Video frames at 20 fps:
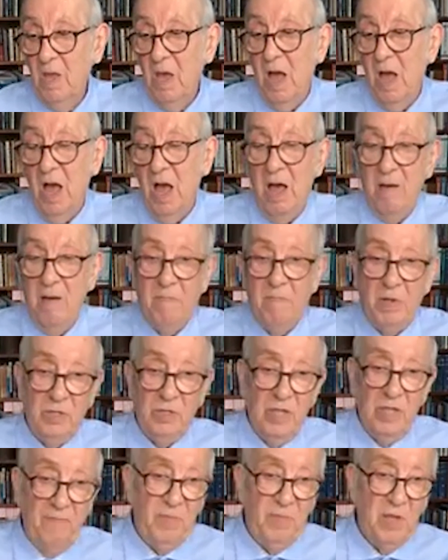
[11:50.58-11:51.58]

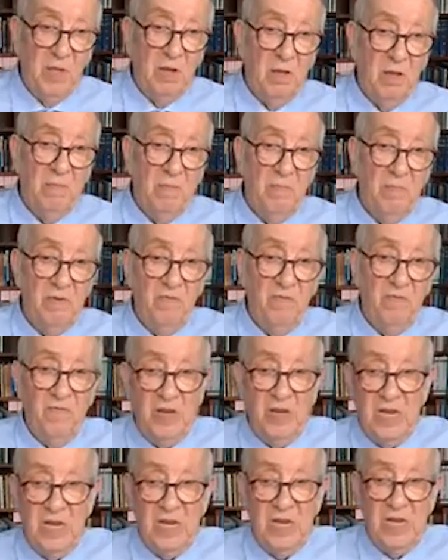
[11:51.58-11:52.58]
Molybdenum and
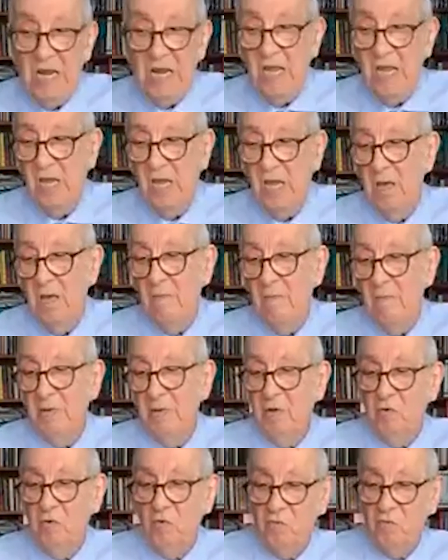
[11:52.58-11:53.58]
vanadium
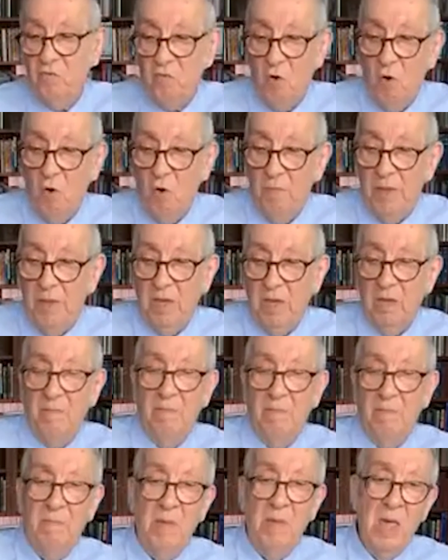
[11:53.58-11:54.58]
and
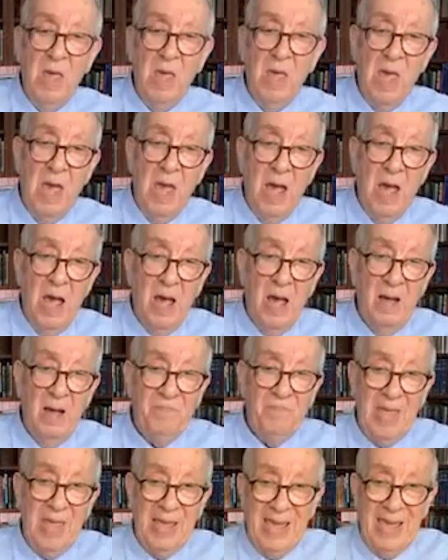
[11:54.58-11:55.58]
chromium
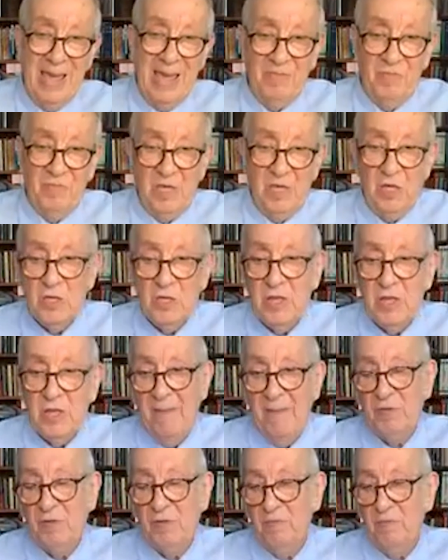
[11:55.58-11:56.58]
and these
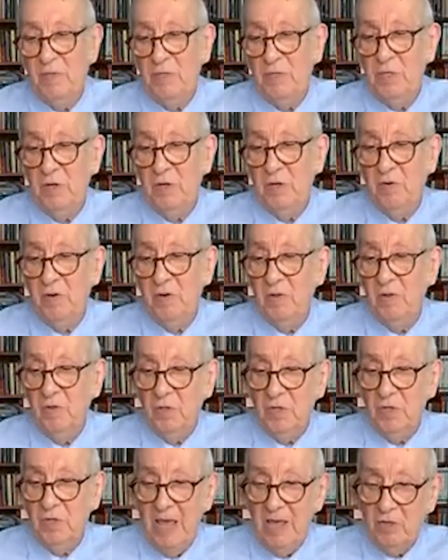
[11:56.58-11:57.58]
types of materials.
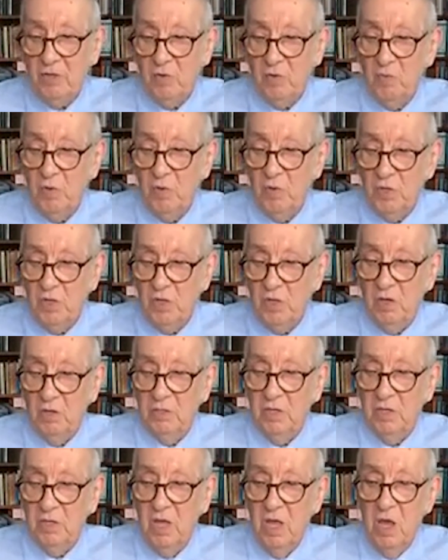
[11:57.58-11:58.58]
And as a
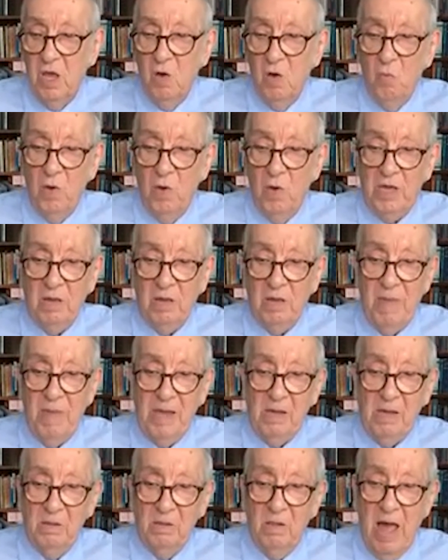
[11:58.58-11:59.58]
result, we can
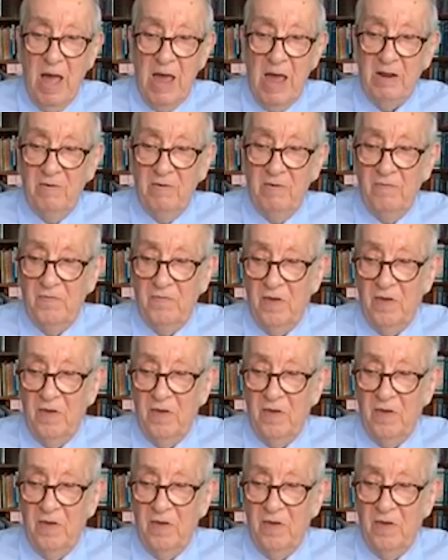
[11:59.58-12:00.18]
make a lot of